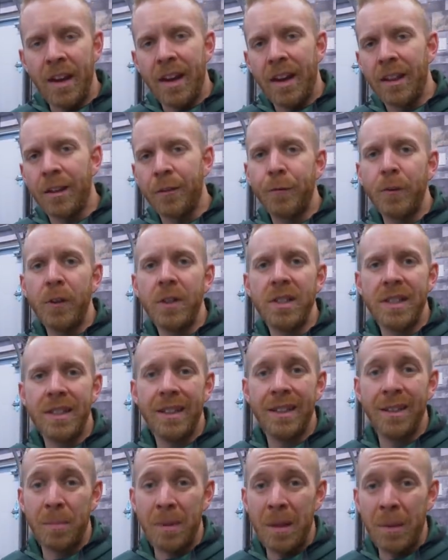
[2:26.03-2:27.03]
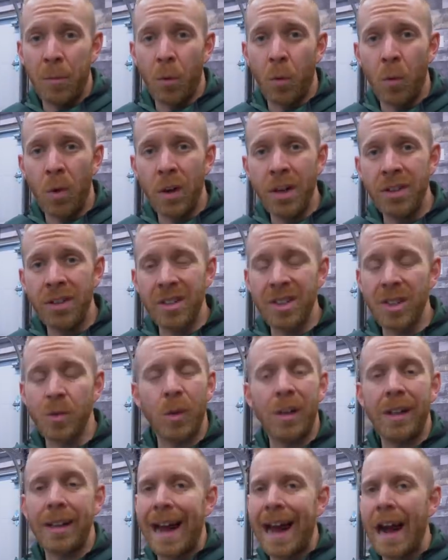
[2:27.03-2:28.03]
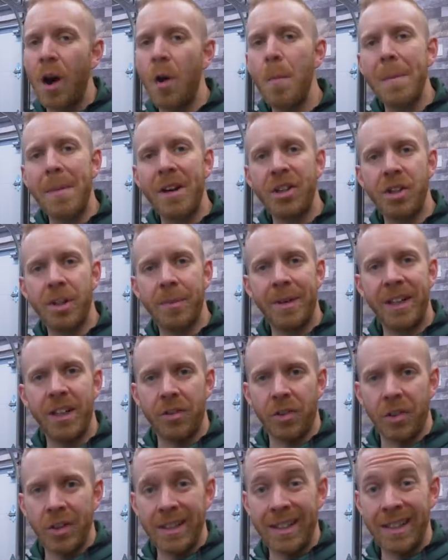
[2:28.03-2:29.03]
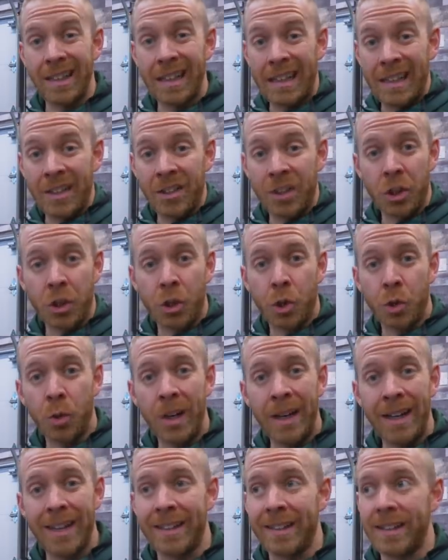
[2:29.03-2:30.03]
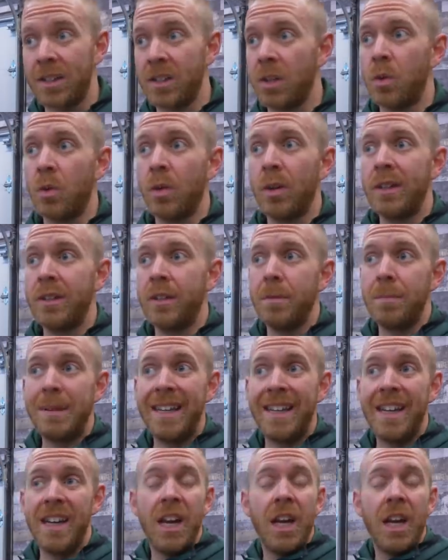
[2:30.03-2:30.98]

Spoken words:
And the first thing that people wonder is, well, how much am I going to need to train? Is it going to be